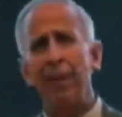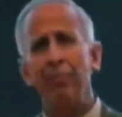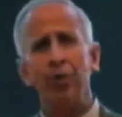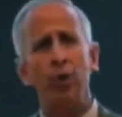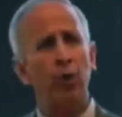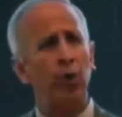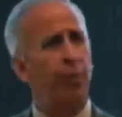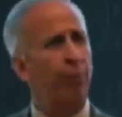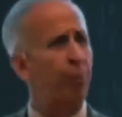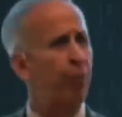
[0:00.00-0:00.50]

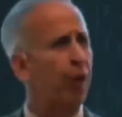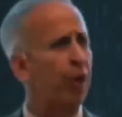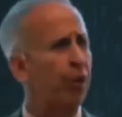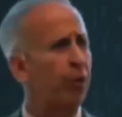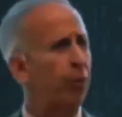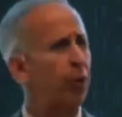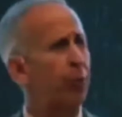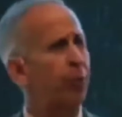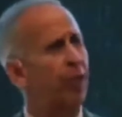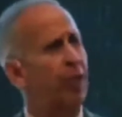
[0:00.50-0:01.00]
doing breath
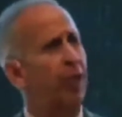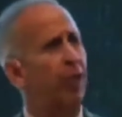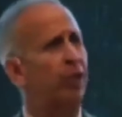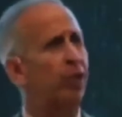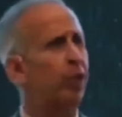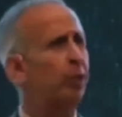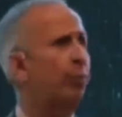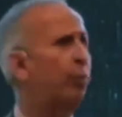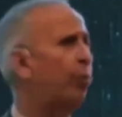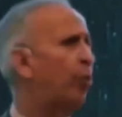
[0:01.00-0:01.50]
work because it's
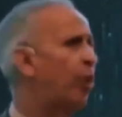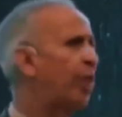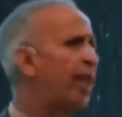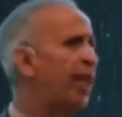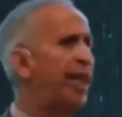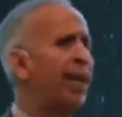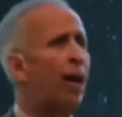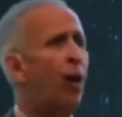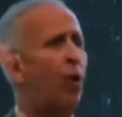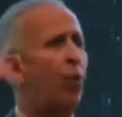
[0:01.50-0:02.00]
bringing out